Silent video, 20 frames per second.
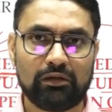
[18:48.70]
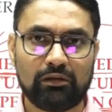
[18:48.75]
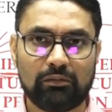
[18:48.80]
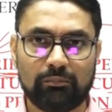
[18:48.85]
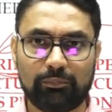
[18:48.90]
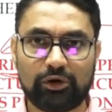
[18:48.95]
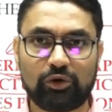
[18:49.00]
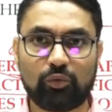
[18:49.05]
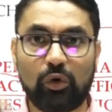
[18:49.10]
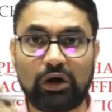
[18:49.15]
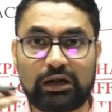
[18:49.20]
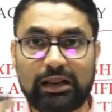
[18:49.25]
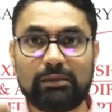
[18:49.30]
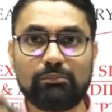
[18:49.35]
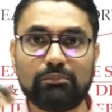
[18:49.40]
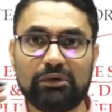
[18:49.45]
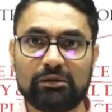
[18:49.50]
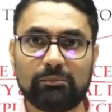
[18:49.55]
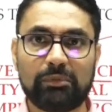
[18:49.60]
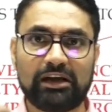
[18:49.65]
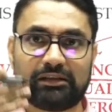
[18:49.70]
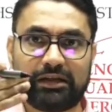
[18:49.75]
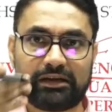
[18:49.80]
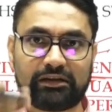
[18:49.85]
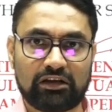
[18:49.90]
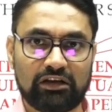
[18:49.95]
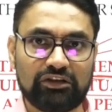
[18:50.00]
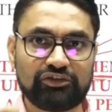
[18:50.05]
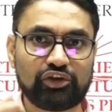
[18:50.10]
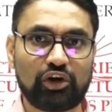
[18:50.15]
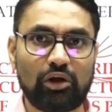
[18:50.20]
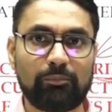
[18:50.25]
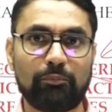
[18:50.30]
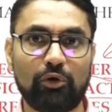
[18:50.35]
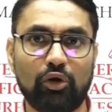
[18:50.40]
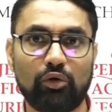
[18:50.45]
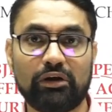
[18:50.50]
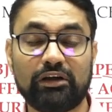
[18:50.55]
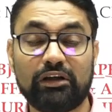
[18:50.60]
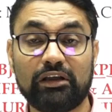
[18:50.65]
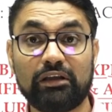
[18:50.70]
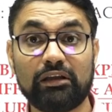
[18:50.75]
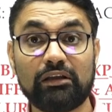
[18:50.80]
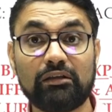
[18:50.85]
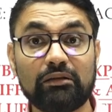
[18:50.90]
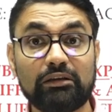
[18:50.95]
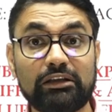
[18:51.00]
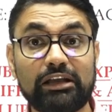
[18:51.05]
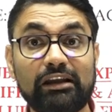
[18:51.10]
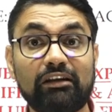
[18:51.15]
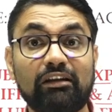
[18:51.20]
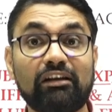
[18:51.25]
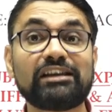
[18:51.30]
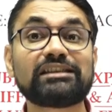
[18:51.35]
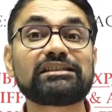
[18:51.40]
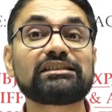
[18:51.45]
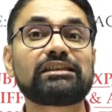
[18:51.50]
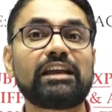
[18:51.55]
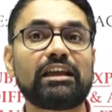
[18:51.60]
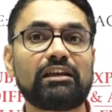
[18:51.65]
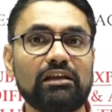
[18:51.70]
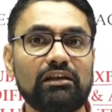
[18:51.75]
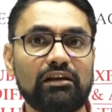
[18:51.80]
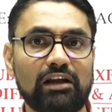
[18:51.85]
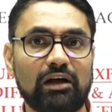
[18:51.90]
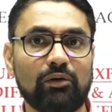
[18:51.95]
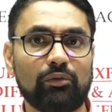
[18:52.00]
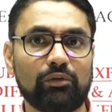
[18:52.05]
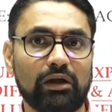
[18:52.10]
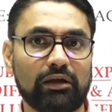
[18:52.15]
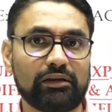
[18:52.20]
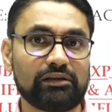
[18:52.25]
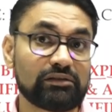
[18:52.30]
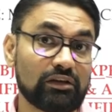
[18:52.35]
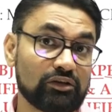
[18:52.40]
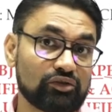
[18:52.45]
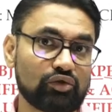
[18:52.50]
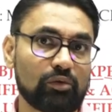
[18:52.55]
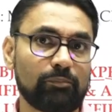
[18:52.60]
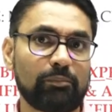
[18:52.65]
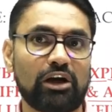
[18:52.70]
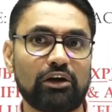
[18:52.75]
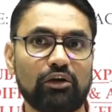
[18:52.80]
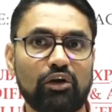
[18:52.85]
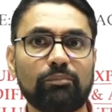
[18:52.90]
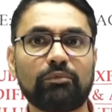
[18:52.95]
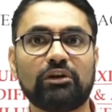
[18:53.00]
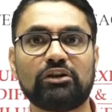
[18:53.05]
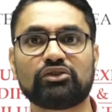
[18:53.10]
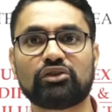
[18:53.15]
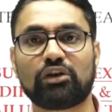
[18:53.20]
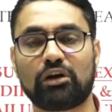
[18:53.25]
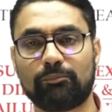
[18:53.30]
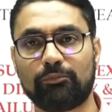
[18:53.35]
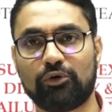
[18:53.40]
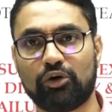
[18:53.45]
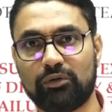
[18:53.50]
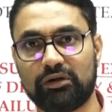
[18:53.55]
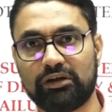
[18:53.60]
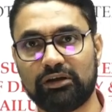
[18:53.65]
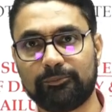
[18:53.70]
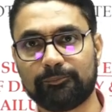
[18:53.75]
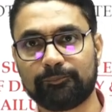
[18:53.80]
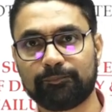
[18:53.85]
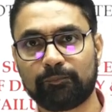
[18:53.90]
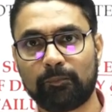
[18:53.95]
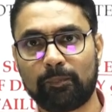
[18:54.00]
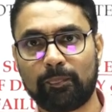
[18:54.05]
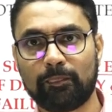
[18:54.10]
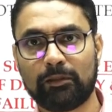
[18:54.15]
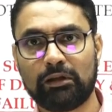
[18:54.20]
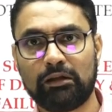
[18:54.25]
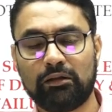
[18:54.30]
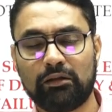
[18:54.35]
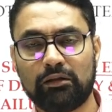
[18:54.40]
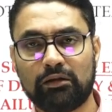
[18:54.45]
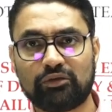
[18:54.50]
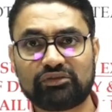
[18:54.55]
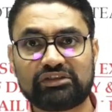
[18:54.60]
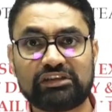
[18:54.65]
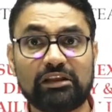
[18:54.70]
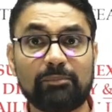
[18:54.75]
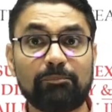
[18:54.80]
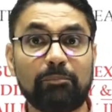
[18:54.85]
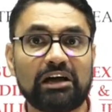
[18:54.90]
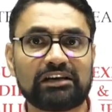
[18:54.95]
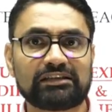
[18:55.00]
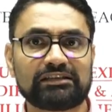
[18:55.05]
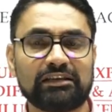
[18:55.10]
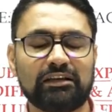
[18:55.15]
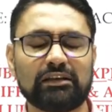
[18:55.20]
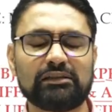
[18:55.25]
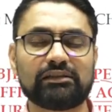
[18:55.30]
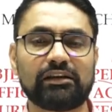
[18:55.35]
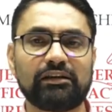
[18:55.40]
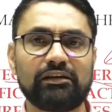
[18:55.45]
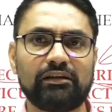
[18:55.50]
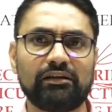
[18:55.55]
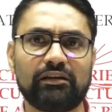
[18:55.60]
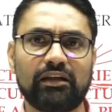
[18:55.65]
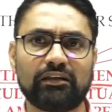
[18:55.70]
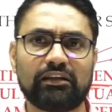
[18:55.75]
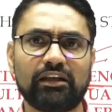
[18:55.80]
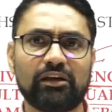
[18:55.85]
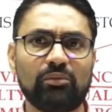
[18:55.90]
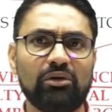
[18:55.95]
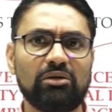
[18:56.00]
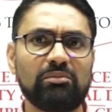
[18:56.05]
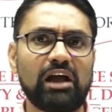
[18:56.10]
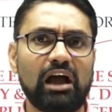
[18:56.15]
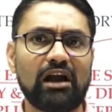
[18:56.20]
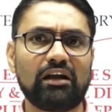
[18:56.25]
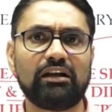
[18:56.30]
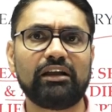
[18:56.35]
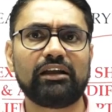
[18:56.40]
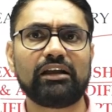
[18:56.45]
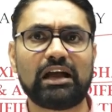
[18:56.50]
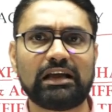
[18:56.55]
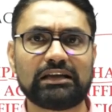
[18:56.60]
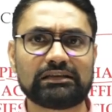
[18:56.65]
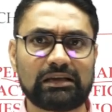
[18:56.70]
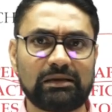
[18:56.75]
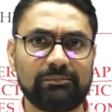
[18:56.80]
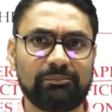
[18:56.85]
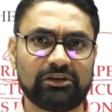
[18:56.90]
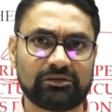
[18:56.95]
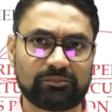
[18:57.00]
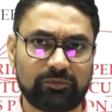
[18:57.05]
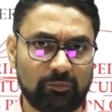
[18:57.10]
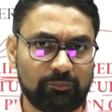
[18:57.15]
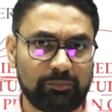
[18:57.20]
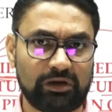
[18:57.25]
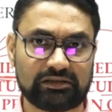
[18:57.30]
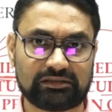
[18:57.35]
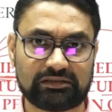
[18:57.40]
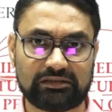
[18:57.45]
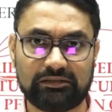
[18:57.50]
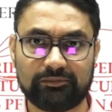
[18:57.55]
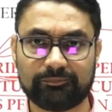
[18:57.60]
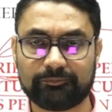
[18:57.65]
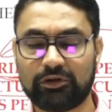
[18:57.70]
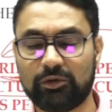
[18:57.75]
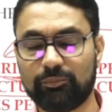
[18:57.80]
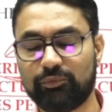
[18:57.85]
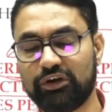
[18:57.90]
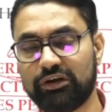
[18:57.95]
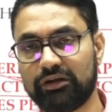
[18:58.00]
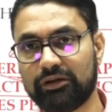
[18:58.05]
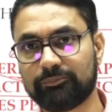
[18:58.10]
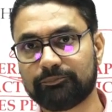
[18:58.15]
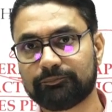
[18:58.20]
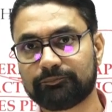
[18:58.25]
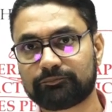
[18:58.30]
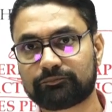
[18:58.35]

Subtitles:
But what I mean by that culture of poverty, ki ye risk taking na hona is also part of culture of poverty. Now see the Parsi culture in India. There will be hardly any IAS IPS from Parsi community.